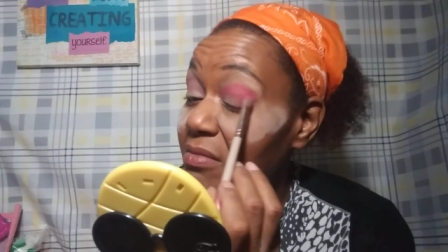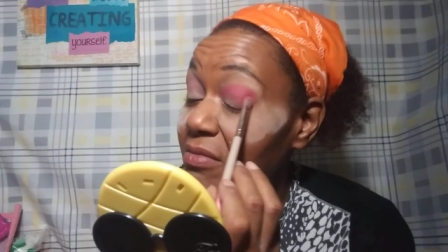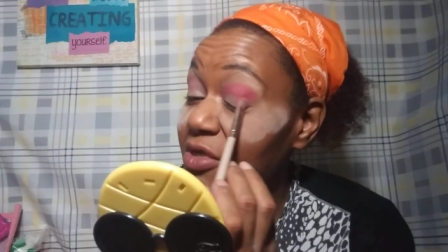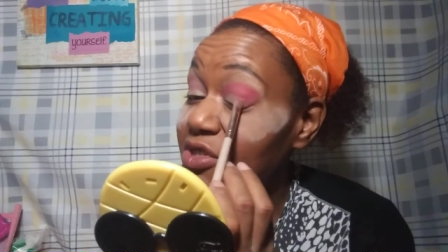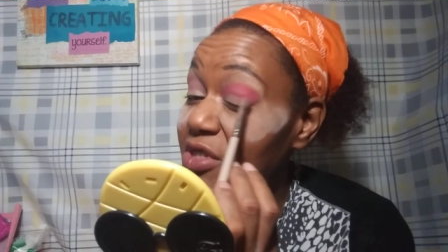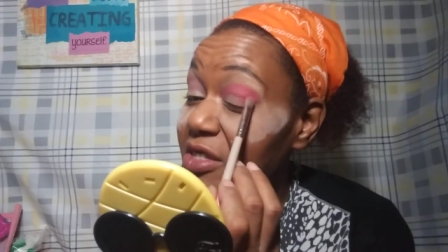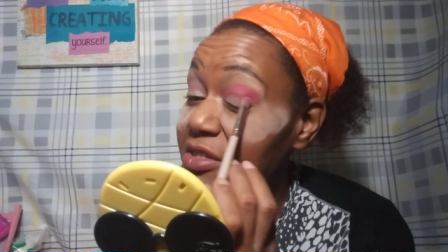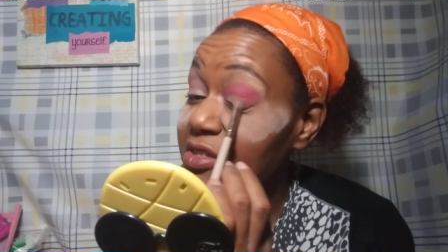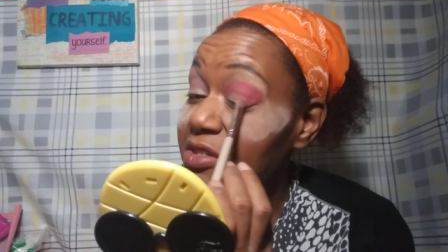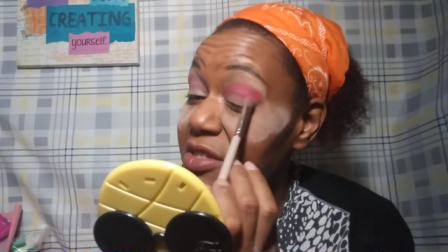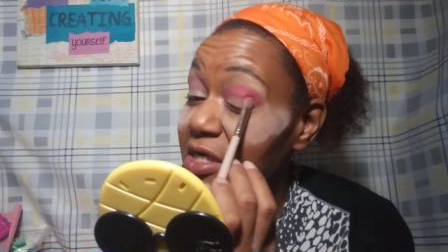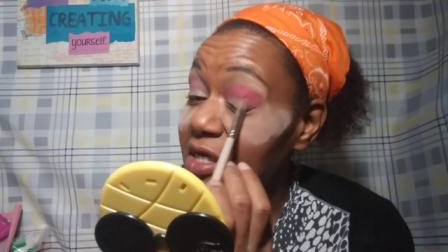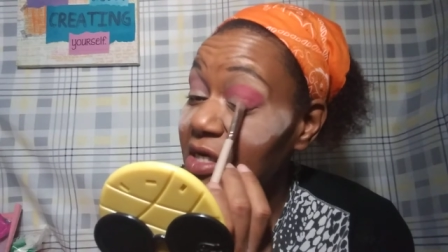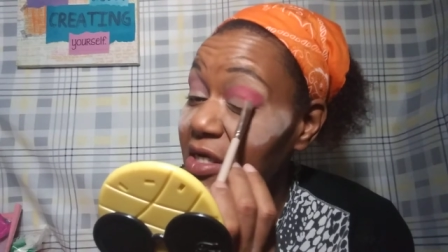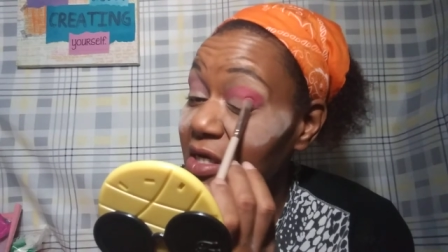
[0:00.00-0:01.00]
would you like to
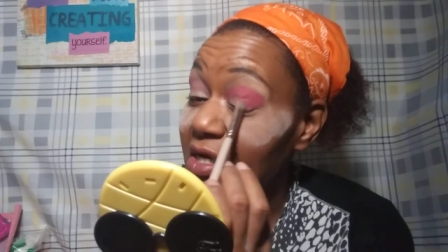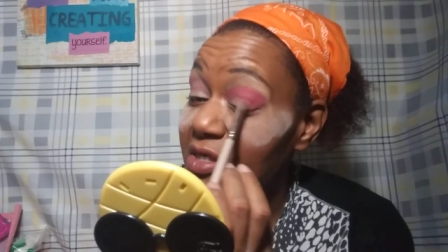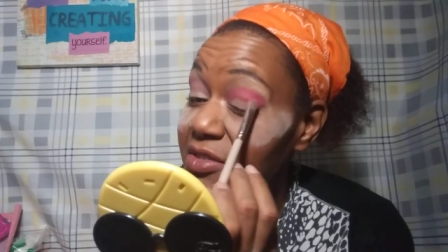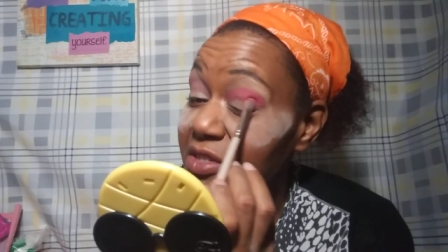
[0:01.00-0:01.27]
see on